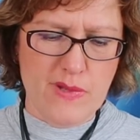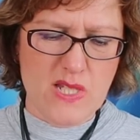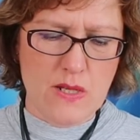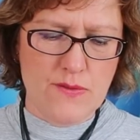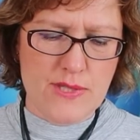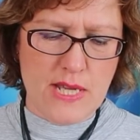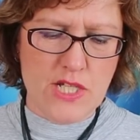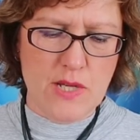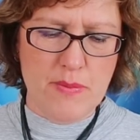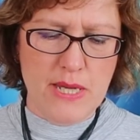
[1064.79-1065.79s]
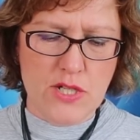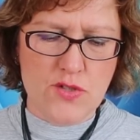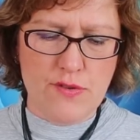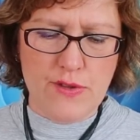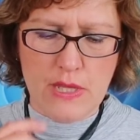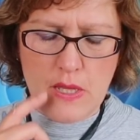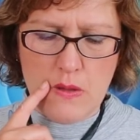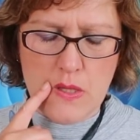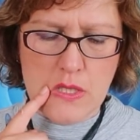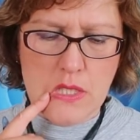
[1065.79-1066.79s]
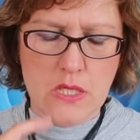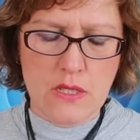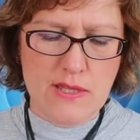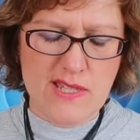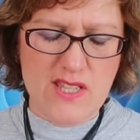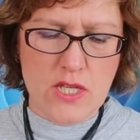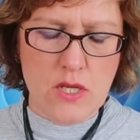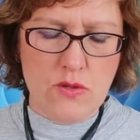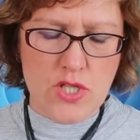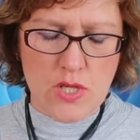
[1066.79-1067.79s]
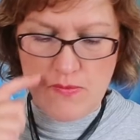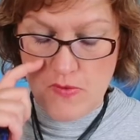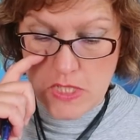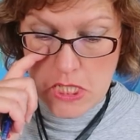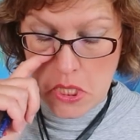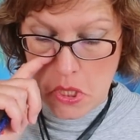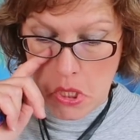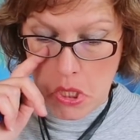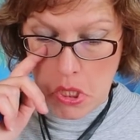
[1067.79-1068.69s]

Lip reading: Don't know if there's actually a picture of it though. This is a YouTube video.